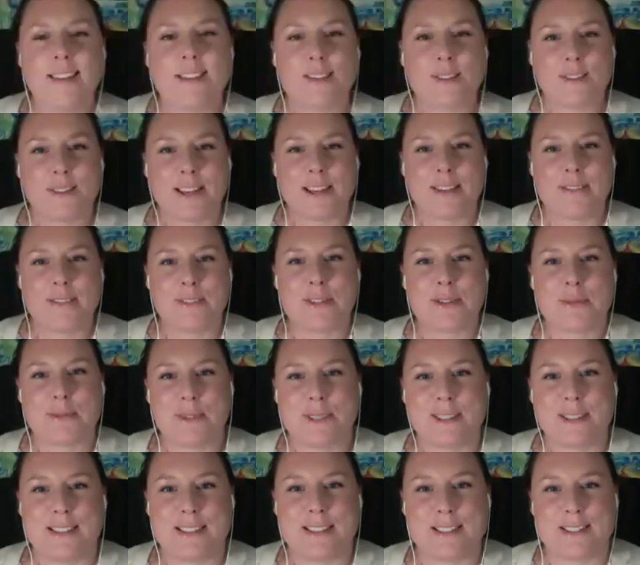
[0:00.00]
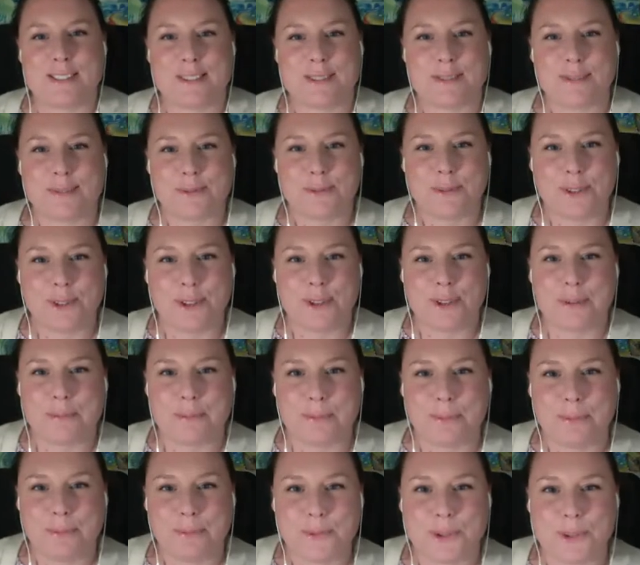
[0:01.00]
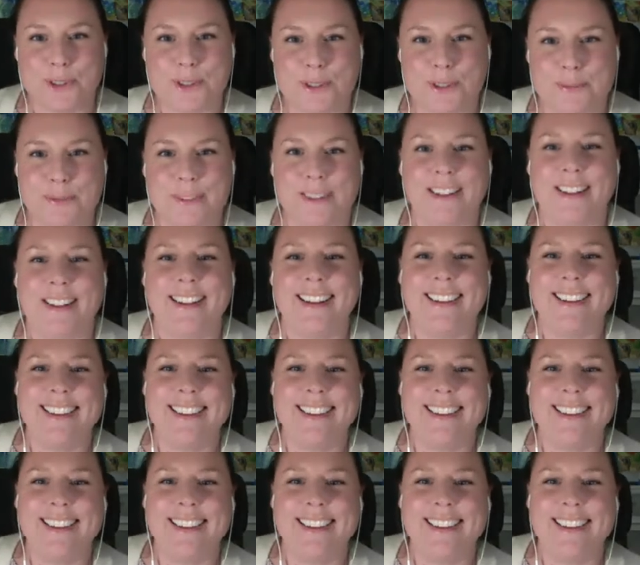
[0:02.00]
So you have a Swedish water bottle.